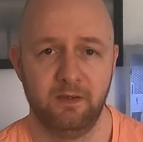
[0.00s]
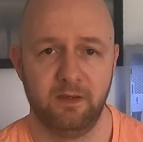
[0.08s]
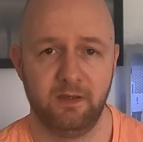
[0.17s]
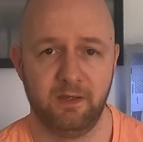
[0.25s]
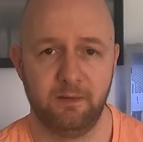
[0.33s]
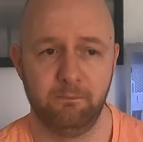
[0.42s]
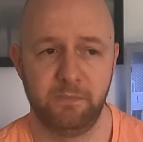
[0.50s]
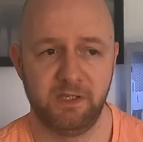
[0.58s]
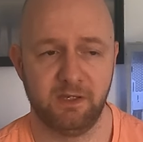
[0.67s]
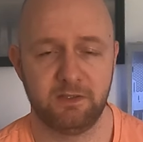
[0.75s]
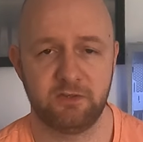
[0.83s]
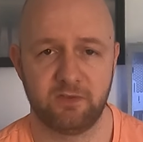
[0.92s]
But
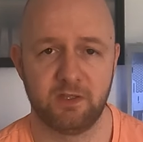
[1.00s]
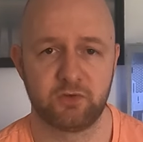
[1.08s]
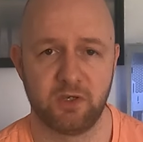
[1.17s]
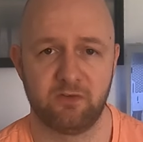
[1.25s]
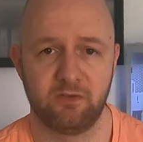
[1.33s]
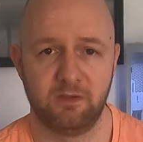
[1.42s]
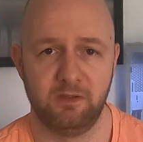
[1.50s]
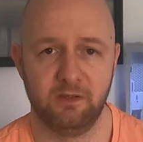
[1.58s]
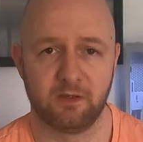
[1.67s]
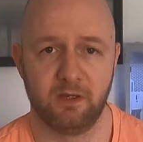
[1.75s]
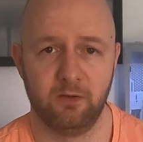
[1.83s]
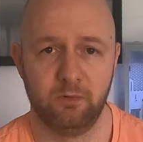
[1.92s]
yeah, just interesting to hear
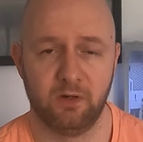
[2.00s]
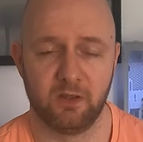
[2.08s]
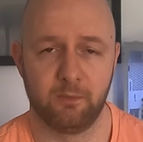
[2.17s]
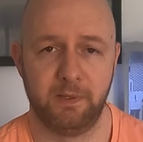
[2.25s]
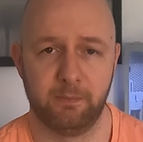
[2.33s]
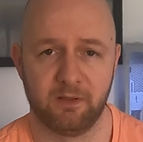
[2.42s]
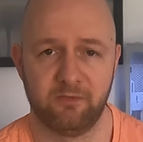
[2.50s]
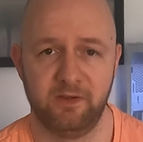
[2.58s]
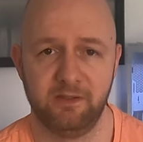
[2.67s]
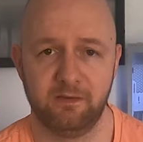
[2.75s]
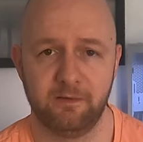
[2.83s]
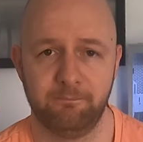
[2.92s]
how other people are
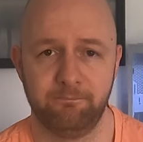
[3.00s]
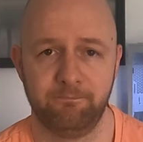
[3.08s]
finding it.